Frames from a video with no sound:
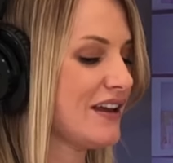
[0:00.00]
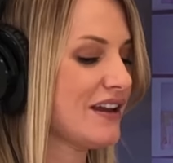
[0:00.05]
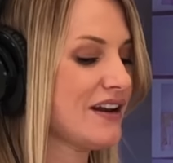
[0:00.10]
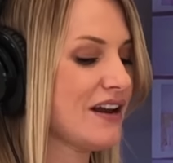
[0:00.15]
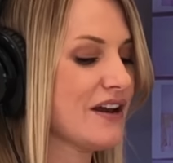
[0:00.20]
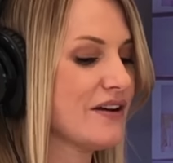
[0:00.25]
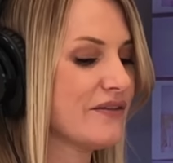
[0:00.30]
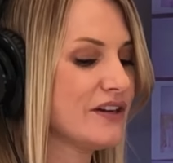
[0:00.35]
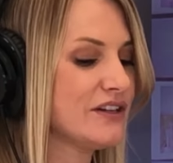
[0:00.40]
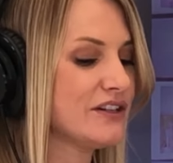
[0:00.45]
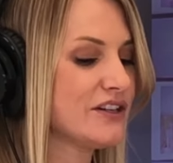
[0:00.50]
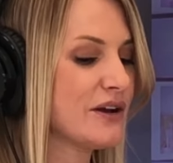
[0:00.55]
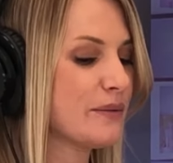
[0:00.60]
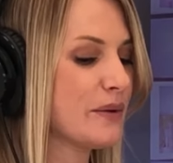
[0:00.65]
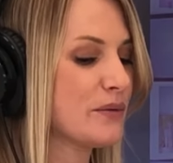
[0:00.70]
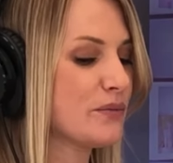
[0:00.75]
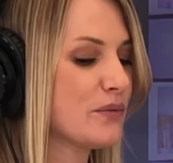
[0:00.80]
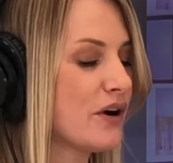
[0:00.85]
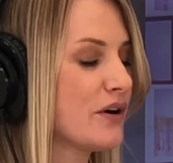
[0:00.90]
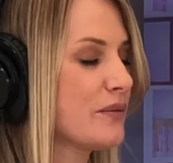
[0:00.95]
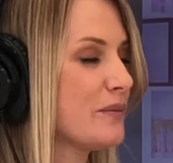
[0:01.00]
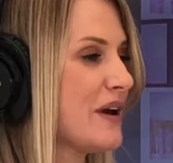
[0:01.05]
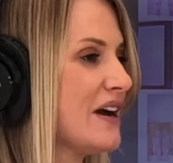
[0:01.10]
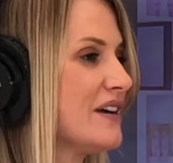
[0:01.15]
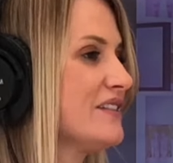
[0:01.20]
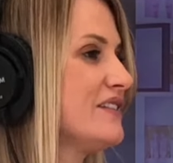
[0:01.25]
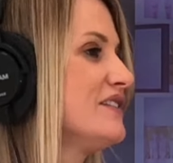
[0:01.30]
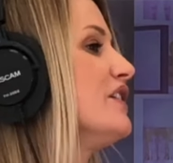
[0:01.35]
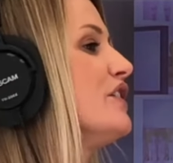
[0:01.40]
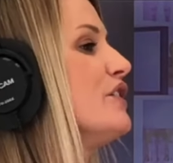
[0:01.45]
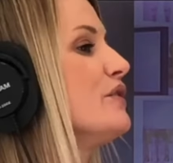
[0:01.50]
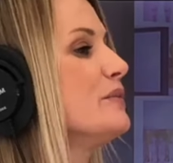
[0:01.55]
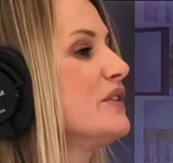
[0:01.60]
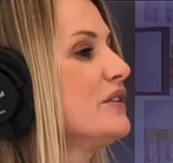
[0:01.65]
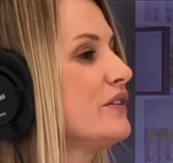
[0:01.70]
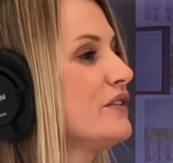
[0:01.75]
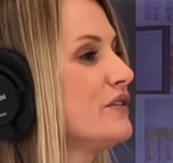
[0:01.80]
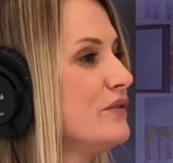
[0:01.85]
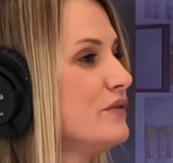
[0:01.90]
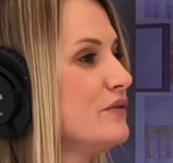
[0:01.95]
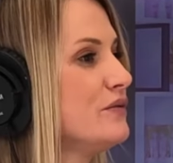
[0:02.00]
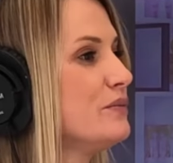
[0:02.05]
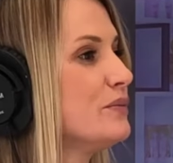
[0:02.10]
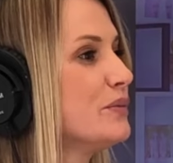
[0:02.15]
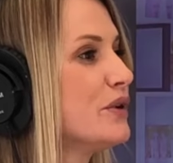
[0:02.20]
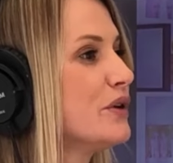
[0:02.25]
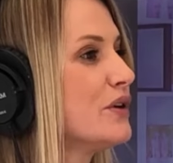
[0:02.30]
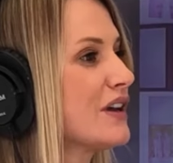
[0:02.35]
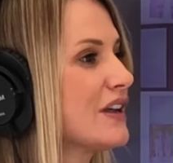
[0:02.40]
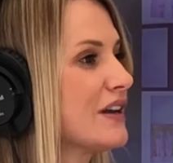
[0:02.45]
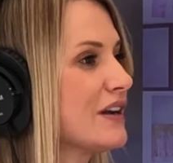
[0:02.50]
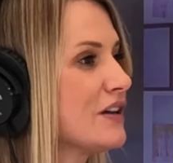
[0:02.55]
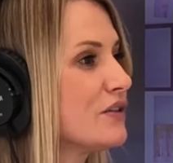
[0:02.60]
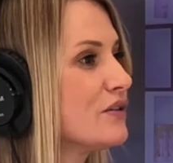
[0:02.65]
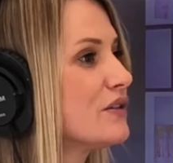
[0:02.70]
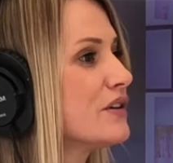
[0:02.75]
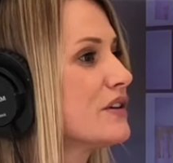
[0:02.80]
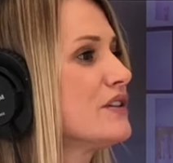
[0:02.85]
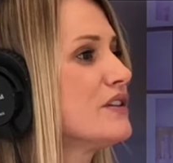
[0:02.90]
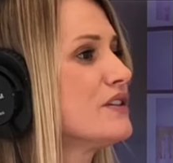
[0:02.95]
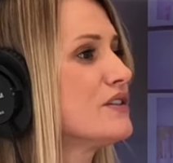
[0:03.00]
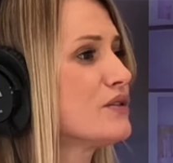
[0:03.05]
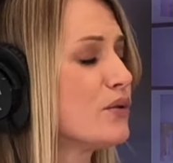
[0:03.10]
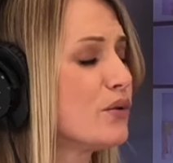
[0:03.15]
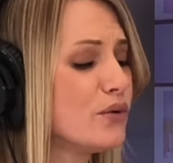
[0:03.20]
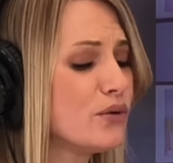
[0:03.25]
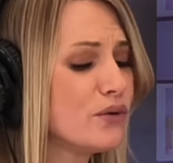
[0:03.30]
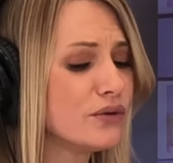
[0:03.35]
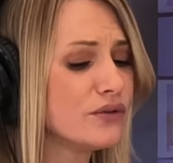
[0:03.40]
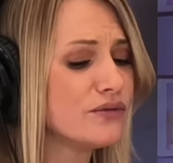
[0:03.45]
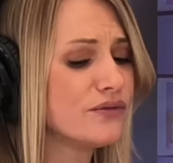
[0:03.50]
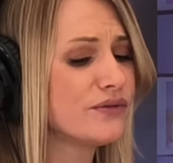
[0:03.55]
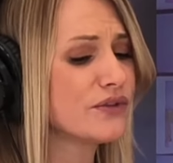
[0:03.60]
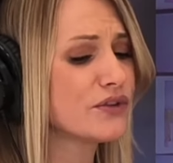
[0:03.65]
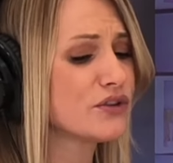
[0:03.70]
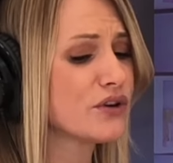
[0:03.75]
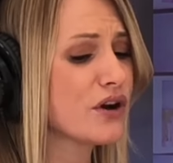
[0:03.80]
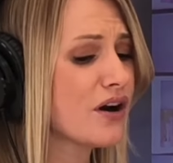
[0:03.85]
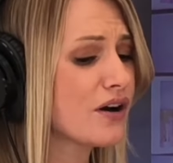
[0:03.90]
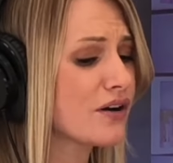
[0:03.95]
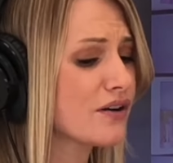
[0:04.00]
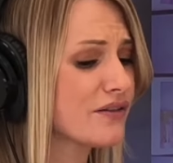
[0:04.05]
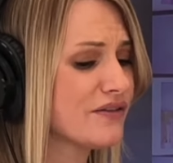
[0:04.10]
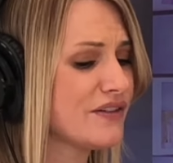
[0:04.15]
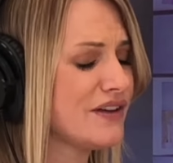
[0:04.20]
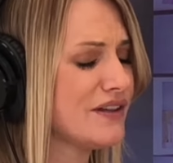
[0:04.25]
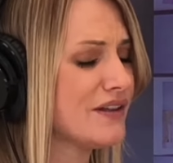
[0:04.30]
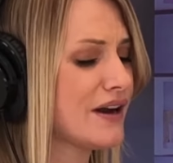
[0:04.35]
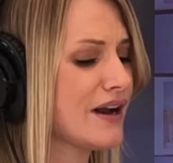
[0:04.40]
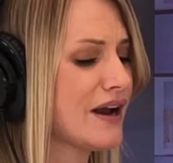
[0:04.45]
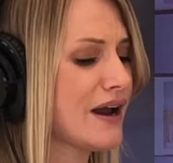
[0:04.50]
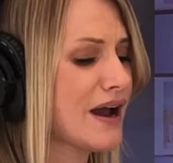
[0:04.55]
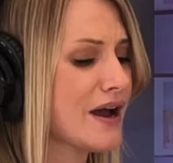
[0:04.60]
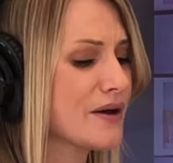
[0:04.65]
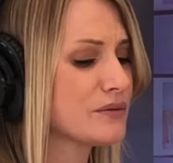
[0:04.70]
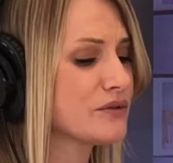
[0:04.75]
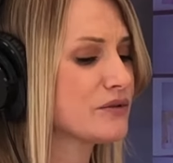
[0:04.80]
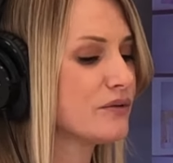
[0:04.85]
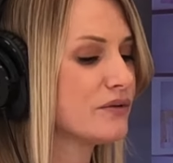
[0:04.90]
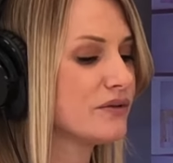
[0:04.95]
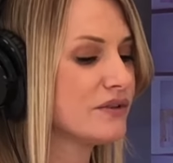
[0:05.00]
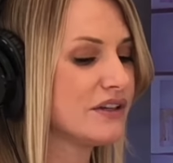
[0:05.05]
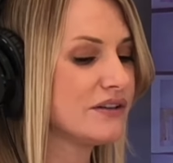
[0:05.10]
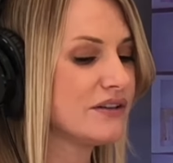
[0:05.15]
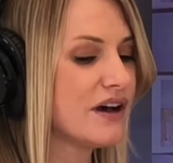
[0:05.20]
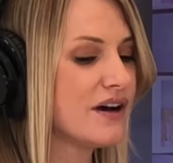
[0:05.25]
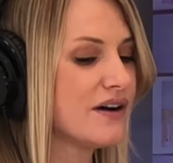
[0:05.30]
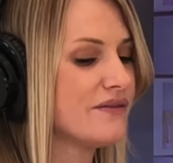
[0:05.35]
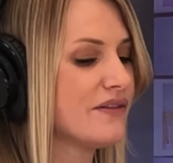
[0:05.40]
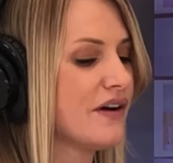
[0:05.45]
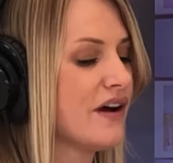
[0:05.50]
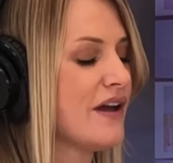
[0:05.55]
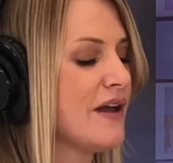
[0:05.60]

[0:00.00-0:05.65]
And every time I walk past the Helmut Newton book and I look at this old photography that I absolutely love,